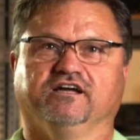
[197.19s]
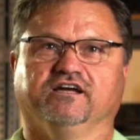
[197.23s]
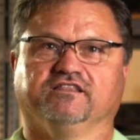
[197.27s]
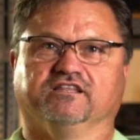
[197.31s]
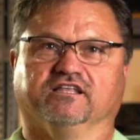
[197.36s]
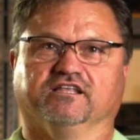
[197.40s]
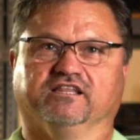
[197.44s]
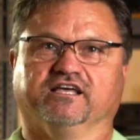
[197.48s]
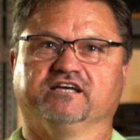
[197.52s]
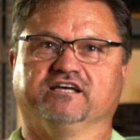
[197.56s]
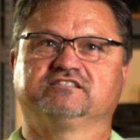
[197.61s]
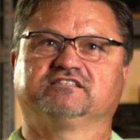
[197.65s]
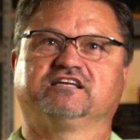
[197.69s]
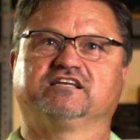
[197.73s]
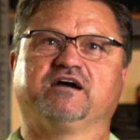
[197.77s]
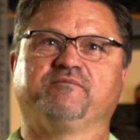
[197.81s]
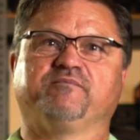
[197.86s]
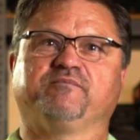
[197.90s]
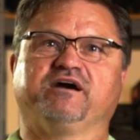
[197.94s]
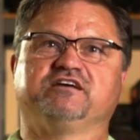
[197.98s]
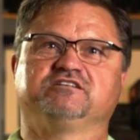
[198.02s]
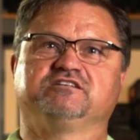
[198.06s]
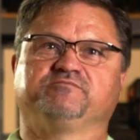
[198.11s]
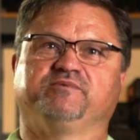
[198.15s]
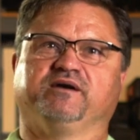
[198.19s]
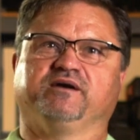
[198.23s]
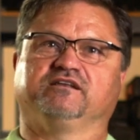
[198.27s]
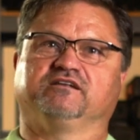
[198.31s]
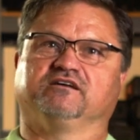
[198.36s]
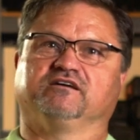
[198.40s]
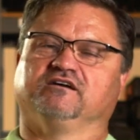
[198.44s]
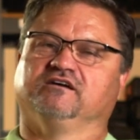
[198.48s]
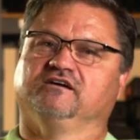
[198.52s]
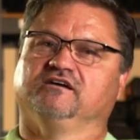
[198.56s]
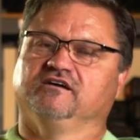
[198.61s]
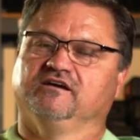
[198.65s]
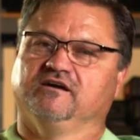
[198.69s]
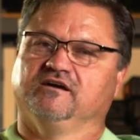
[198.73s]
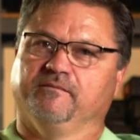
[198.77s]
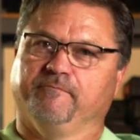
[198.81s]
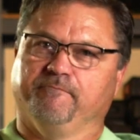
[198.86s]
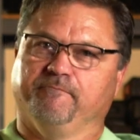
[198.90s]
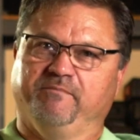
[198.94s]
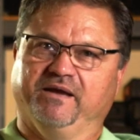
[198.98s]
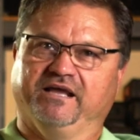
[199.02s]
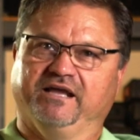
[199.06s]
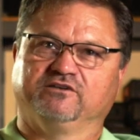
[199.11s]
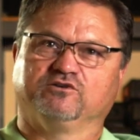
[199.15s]
The less time I spent
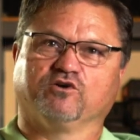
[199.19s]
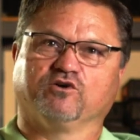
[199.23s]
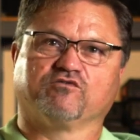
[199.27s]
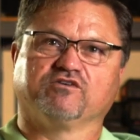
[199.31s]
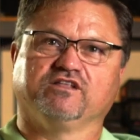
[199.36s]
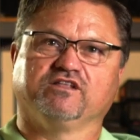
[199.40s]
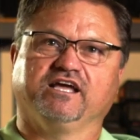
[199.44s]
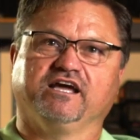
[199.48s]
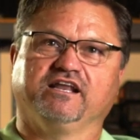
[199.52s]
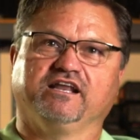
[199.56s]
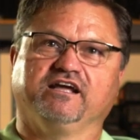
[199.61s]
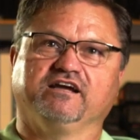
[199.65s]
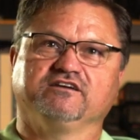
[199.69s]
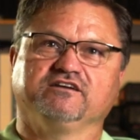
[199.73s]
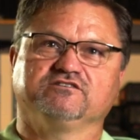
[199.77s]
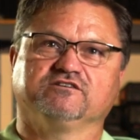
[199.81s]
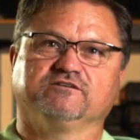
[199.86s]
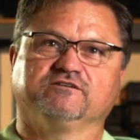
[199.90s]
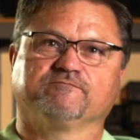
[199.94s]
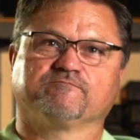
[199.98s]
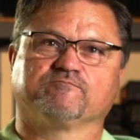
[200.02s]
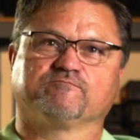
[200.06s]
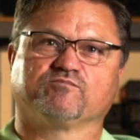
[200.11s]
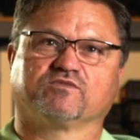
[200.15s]
bent over that edger,